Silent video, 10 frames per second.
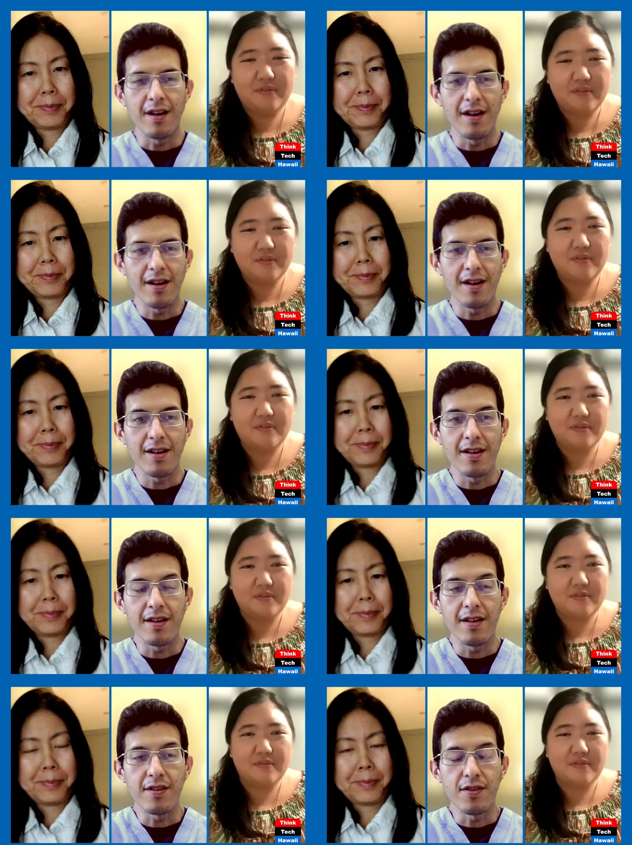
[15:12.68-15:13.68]

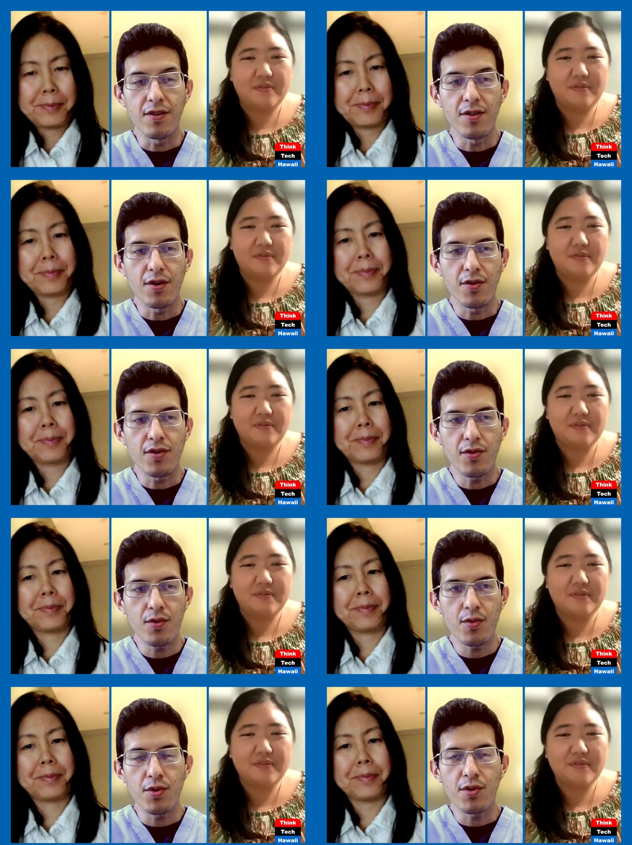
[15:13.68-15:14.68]
Speaker 1: Uh, you know,
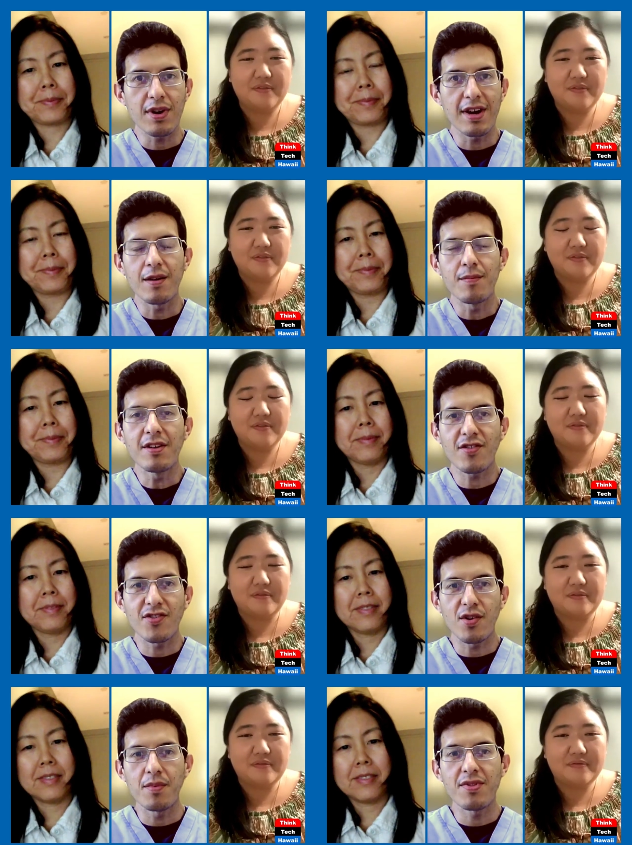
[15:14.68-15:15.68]
you you kind of
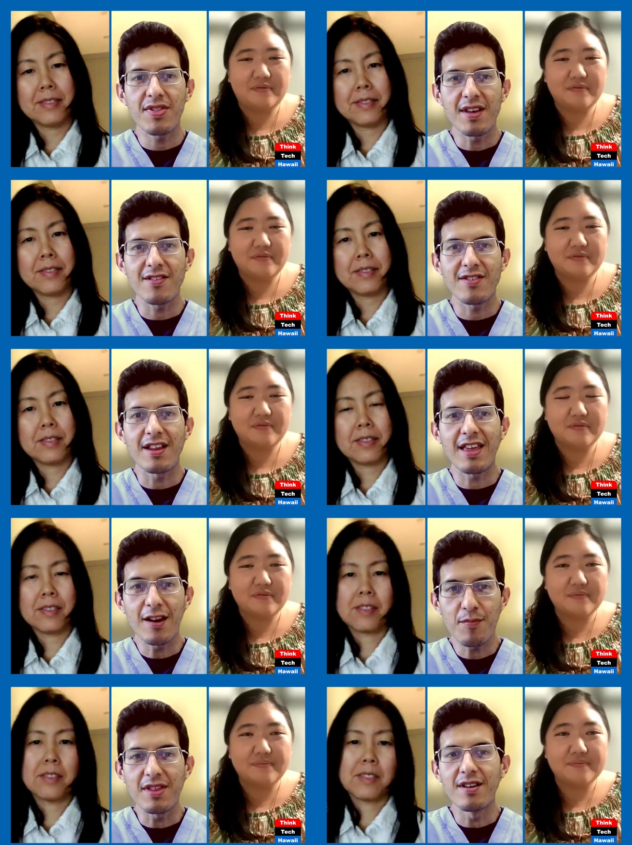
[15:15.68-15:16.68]
mentioned some of the things that
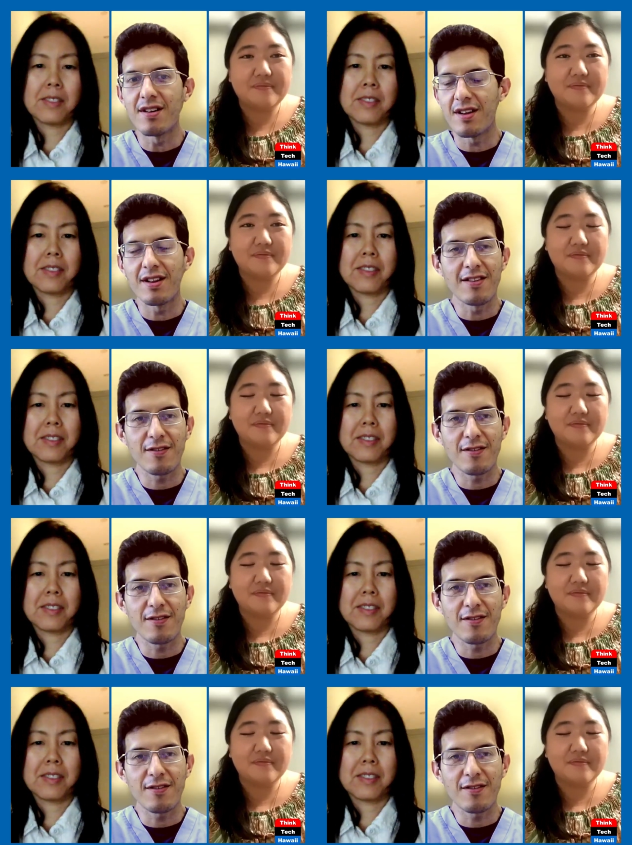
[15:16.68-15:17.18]
can be done, and